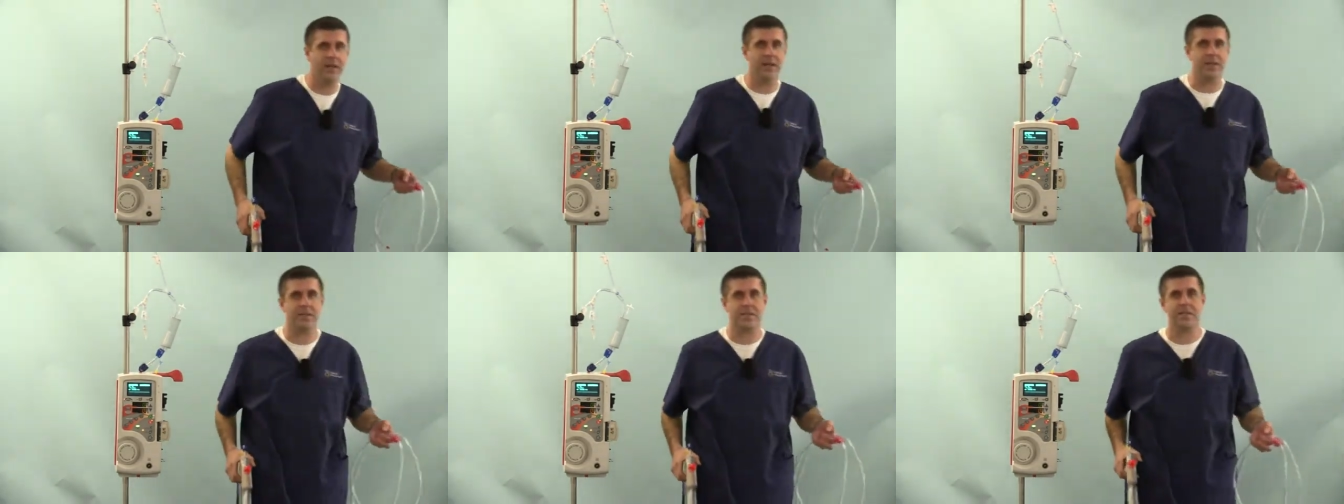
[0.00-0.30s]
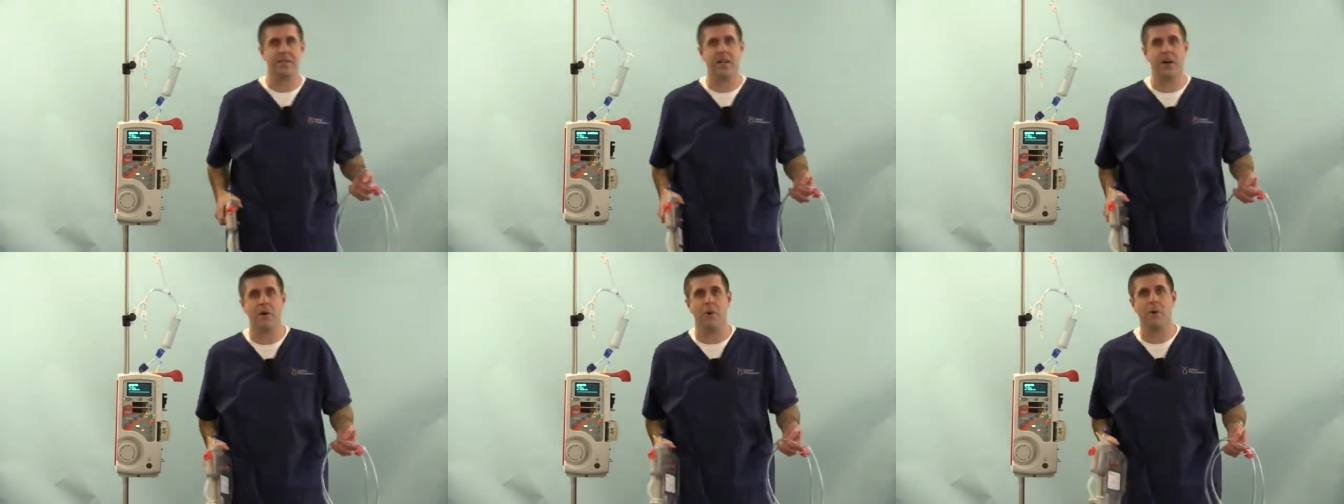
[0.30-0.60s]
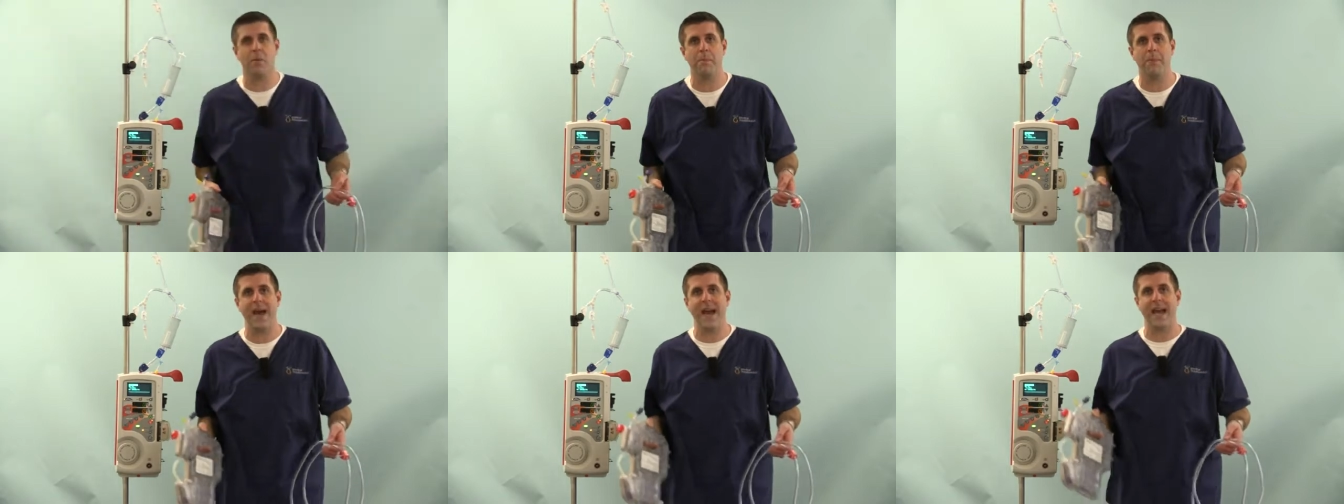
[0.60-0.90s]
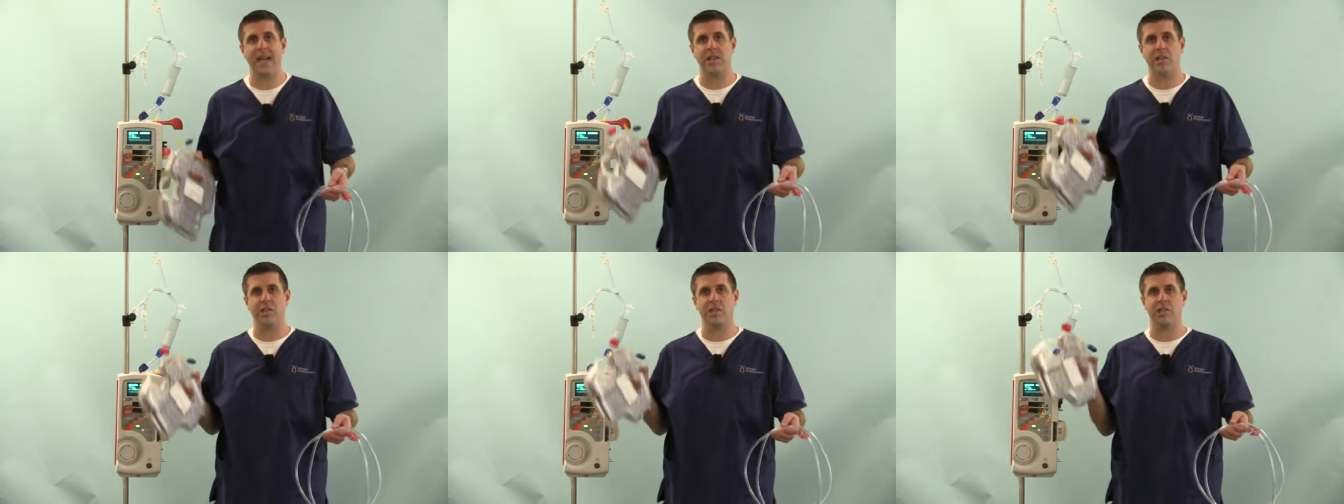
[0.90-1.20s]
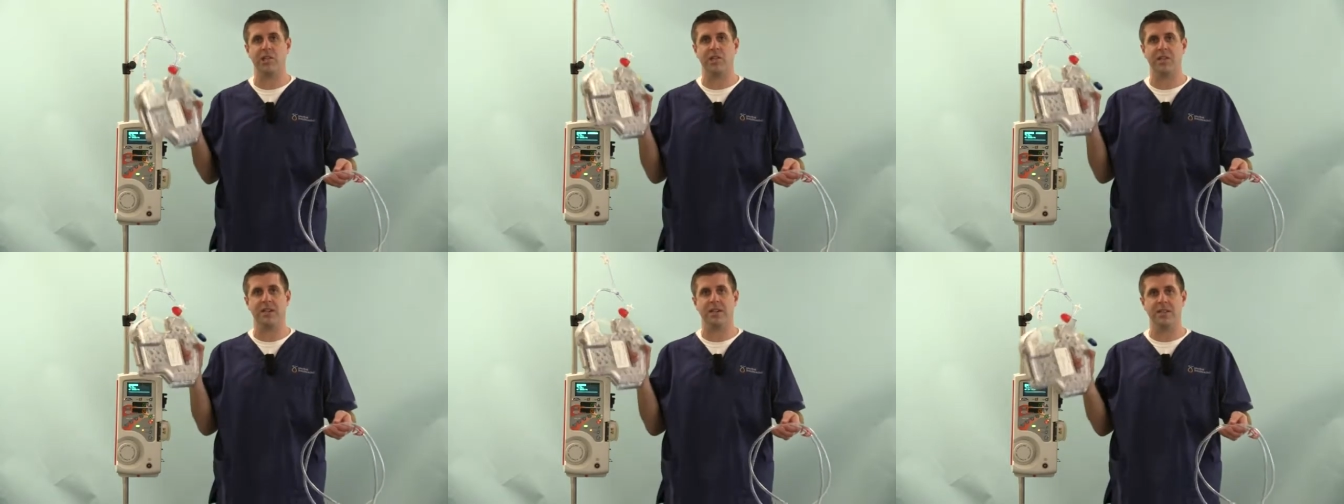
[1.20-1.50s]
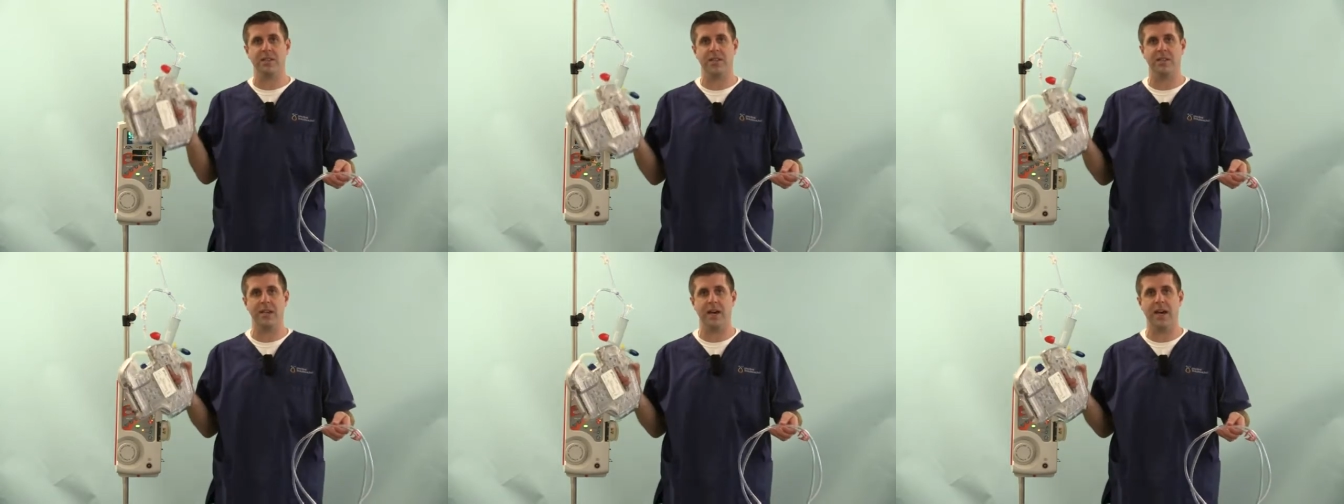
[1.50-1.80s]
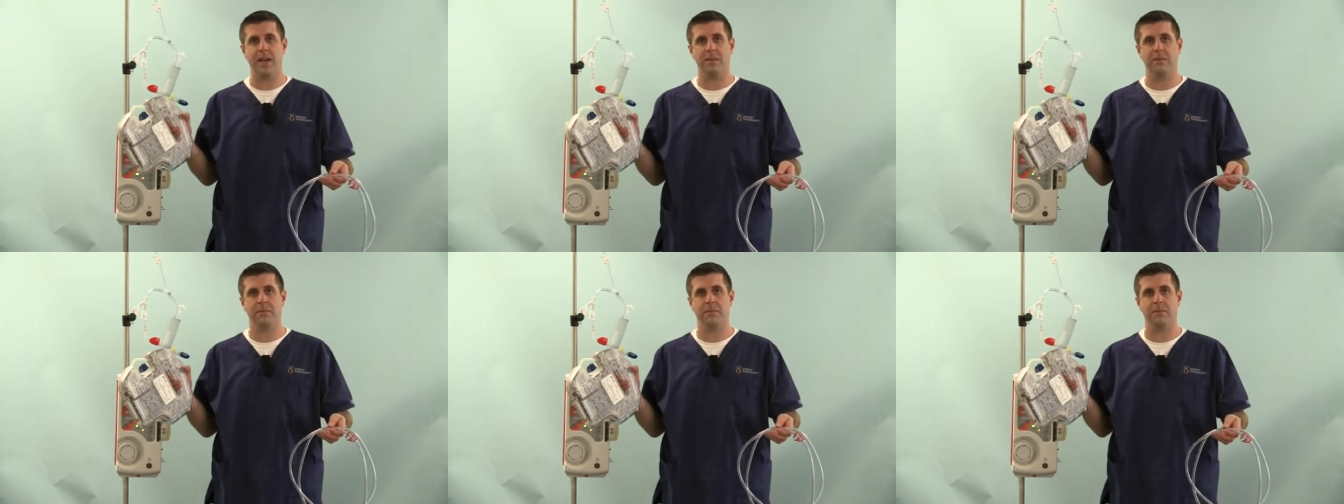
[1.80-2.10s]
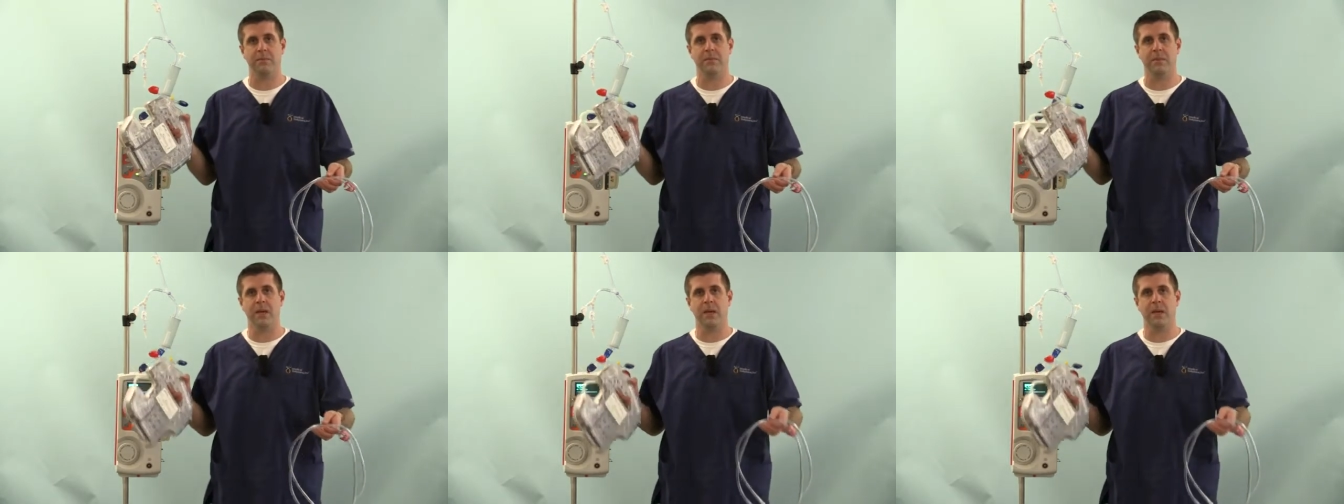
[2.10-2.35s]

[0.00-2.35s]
a sterile packaged cassette